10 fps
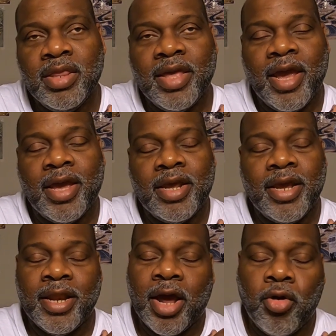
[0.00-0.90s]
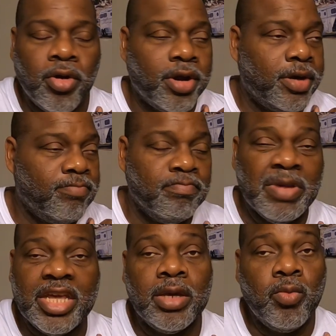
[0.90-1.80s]
that, and I ordered
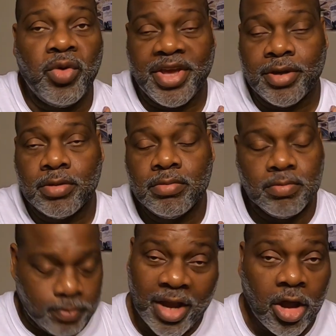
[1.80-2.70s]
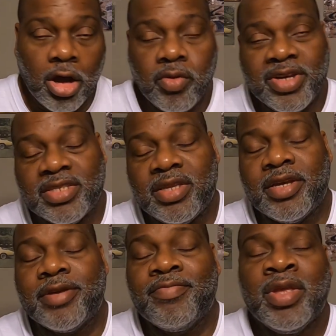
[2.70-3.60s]
medium well, like I always
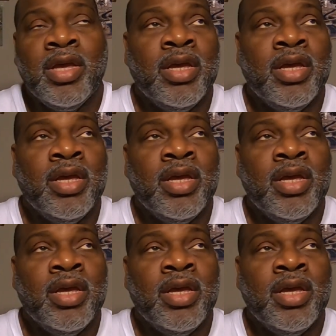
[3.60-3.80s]
did.